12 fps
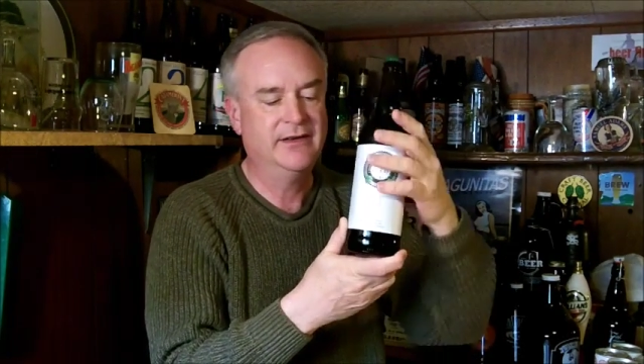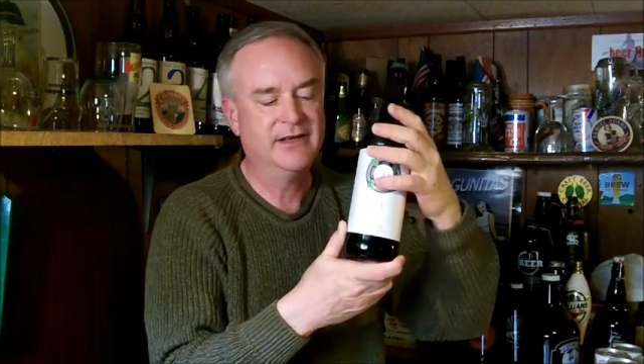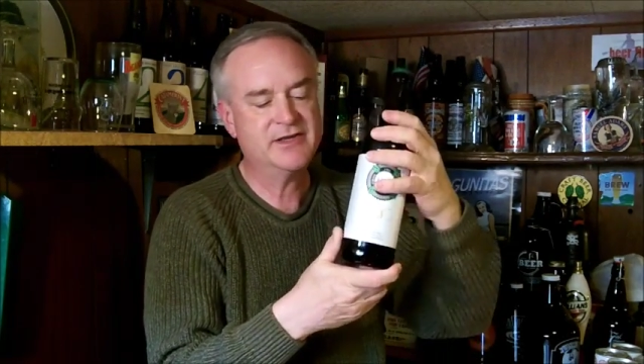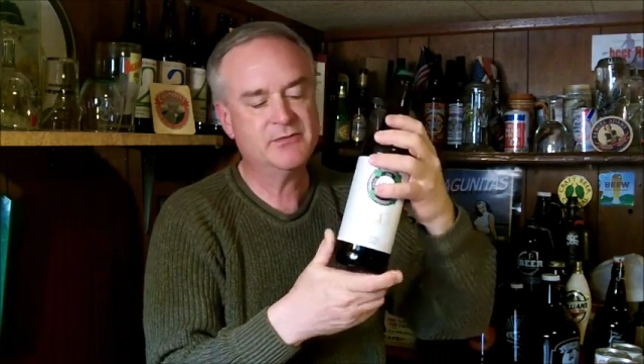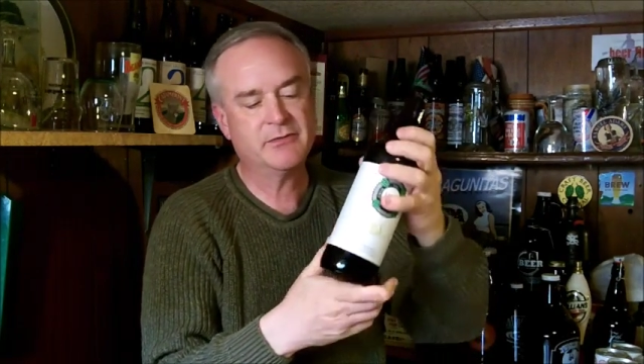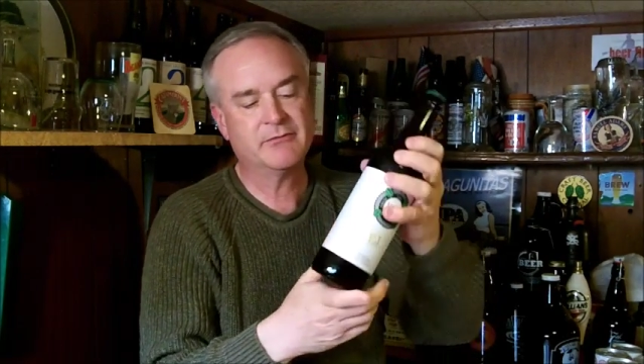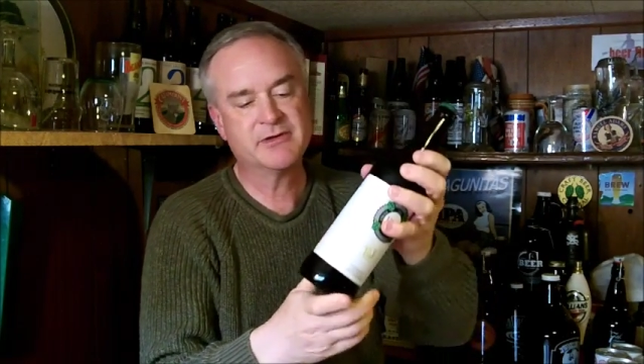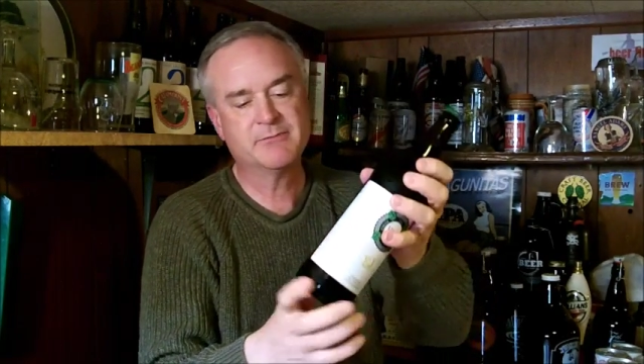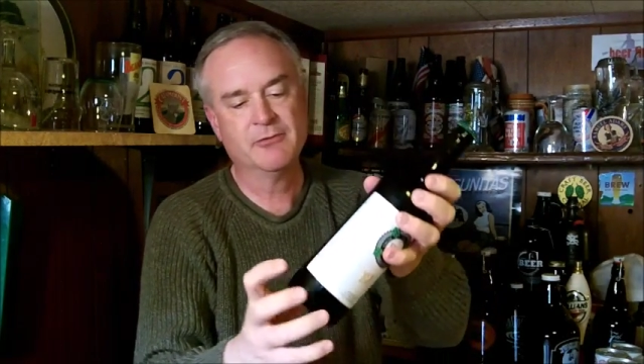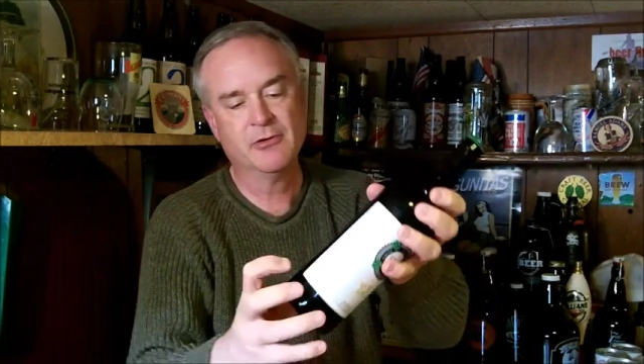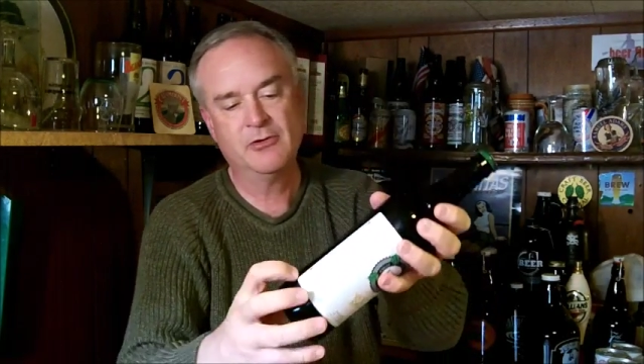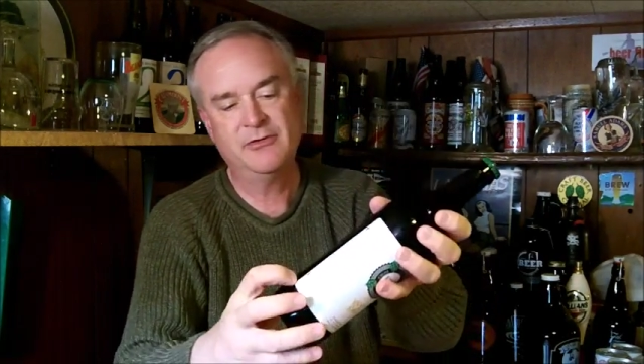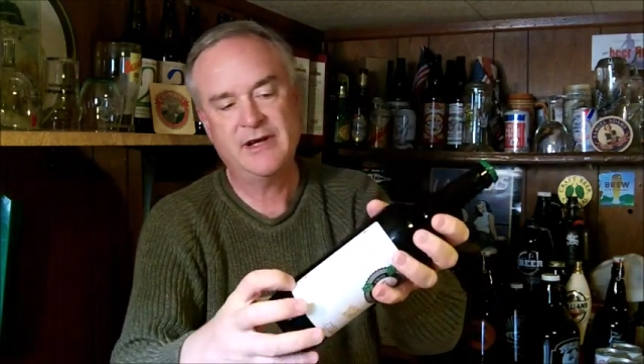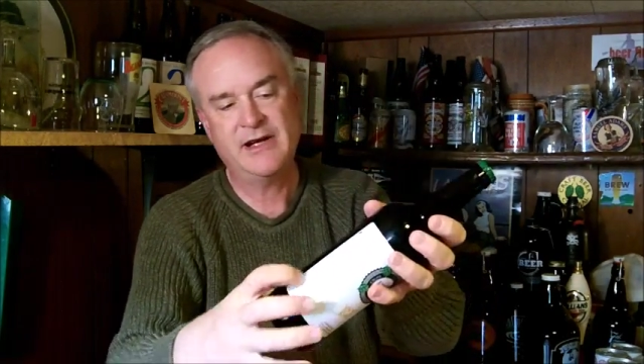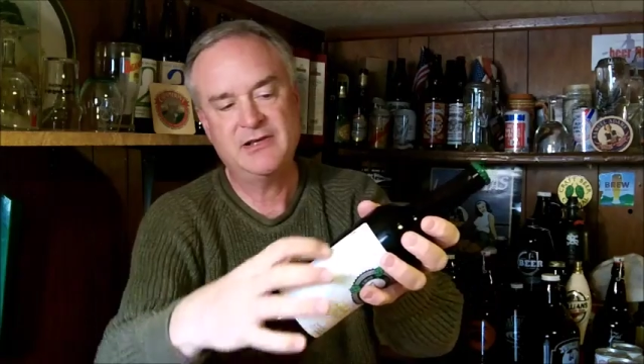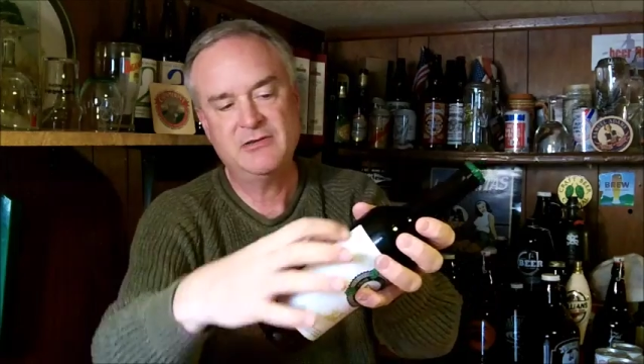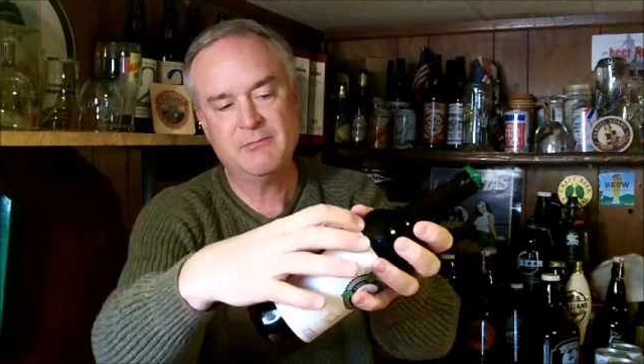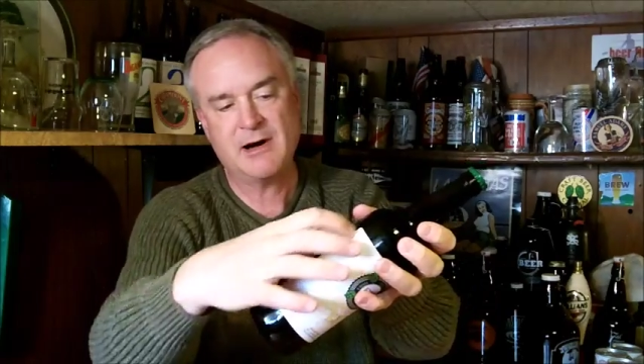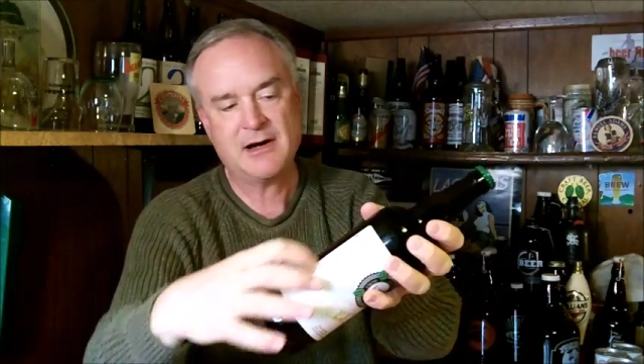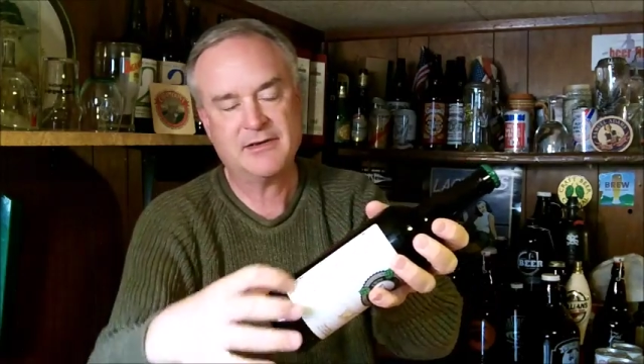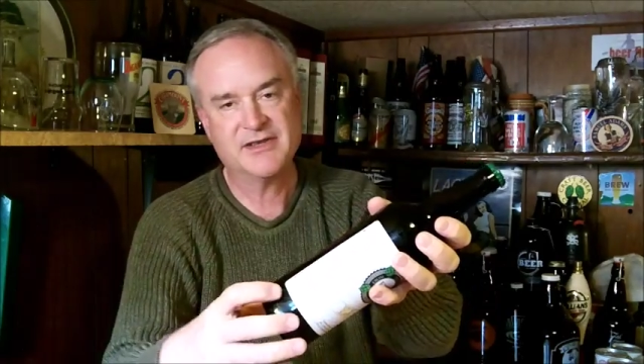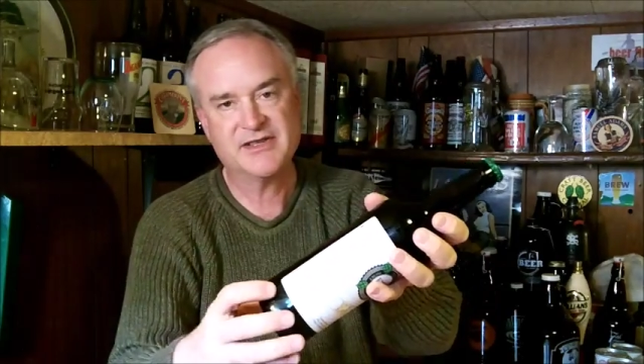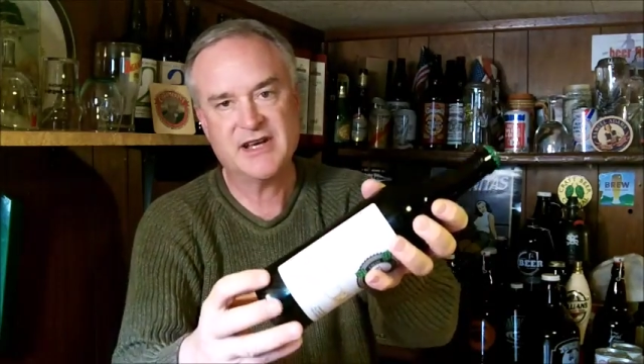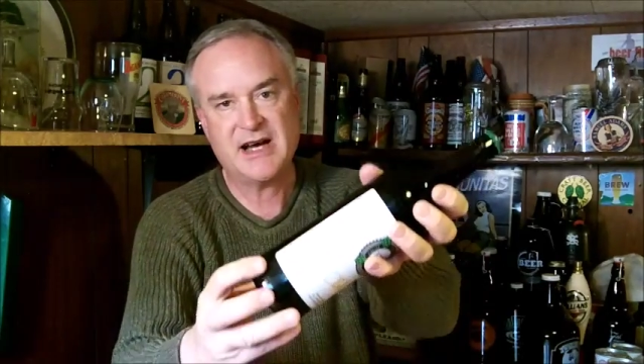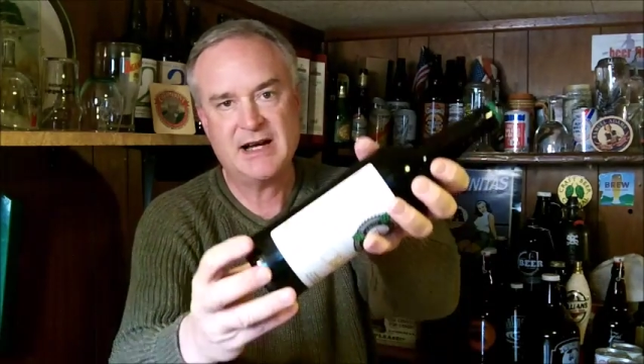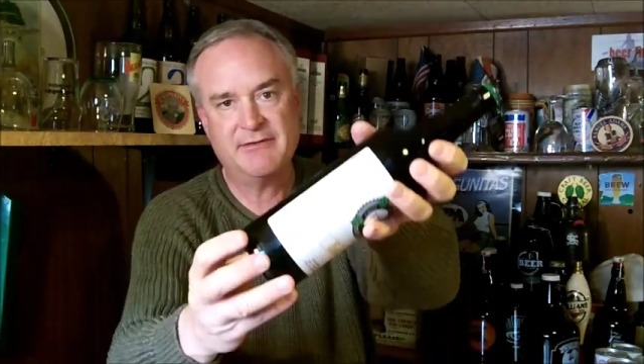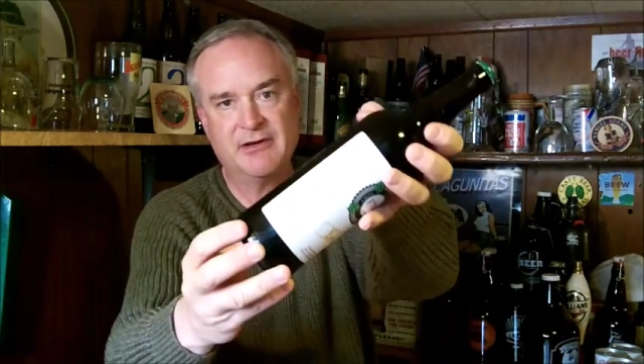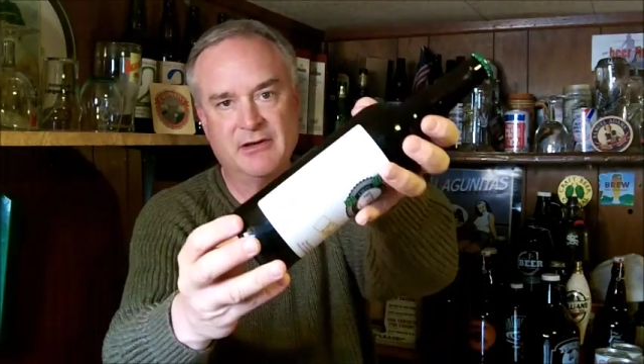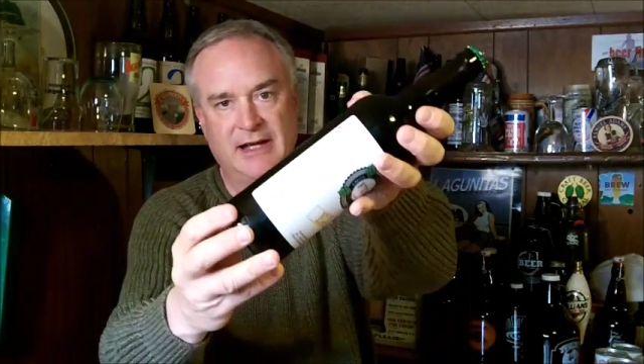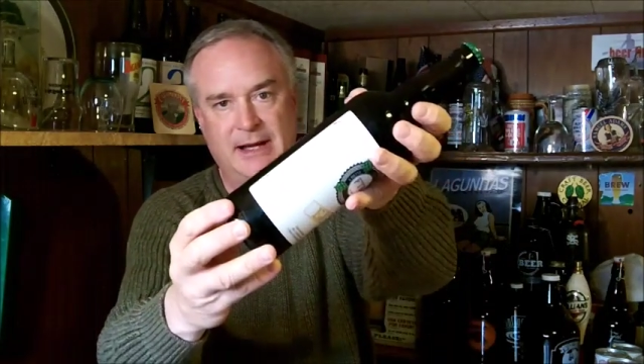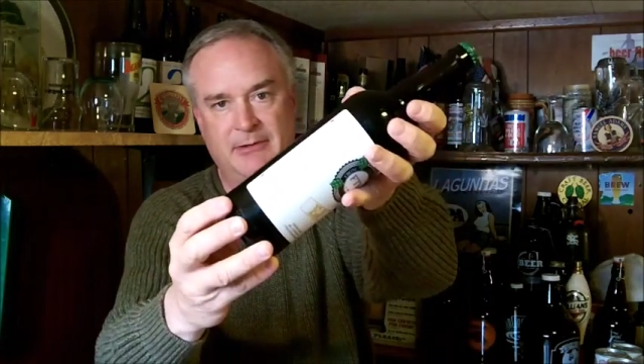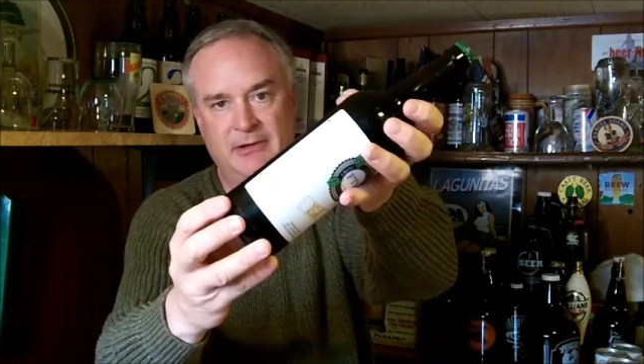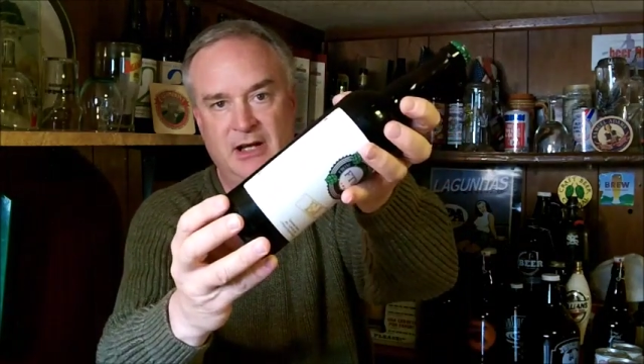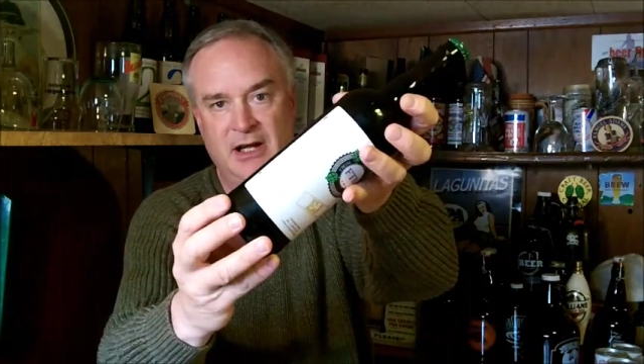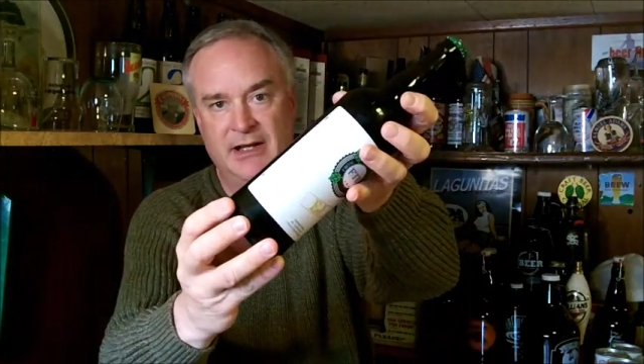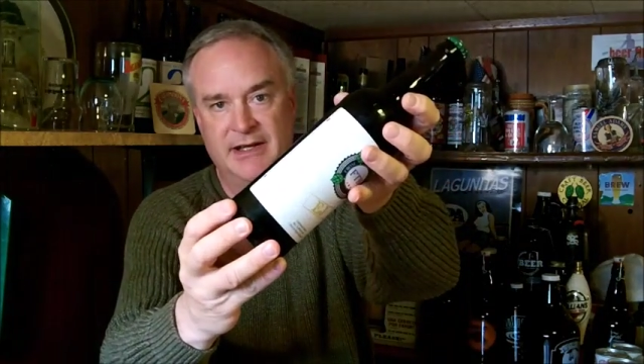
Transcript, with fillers: This one was brewed, they do mark the side of their label,